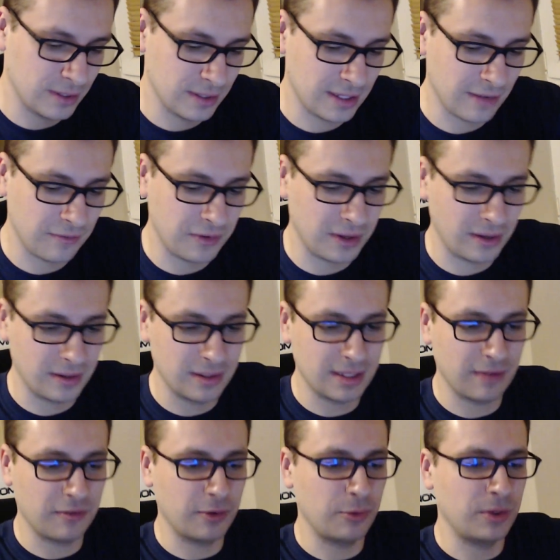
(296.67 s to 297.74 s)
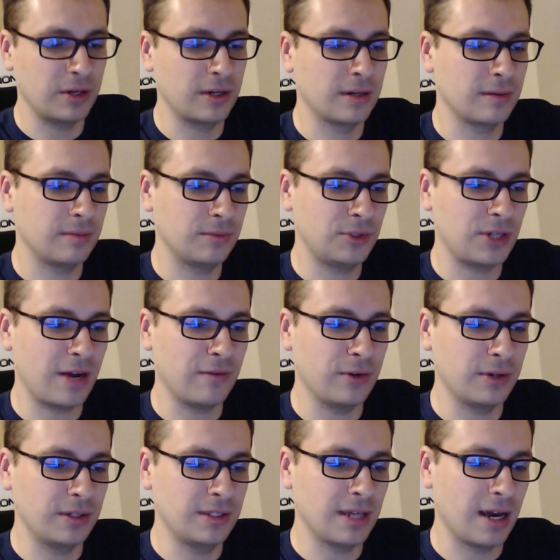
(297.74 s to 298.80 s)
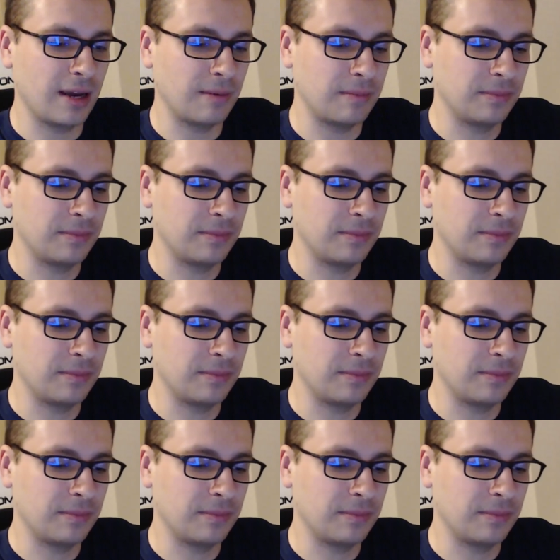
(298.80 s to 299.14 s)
something weird. Travel in time.